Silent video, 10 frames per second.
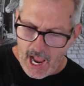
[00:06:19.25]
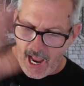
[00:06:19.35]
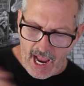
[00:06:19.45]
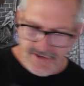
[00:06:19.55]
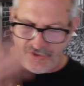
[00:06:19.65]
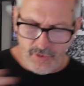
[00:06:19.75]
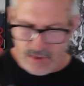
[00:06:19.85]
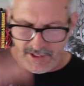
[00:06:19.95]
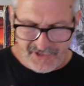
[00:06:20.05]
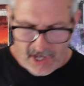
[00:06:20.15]
I do
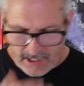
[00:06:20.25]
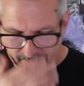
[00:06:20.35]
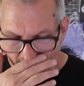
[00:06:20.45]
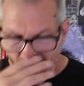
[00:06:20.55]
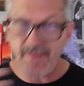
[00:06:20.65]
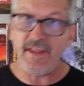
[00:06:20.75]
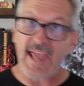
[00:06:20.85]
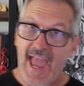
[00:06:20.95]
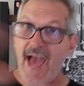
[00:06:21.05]
want to talk about the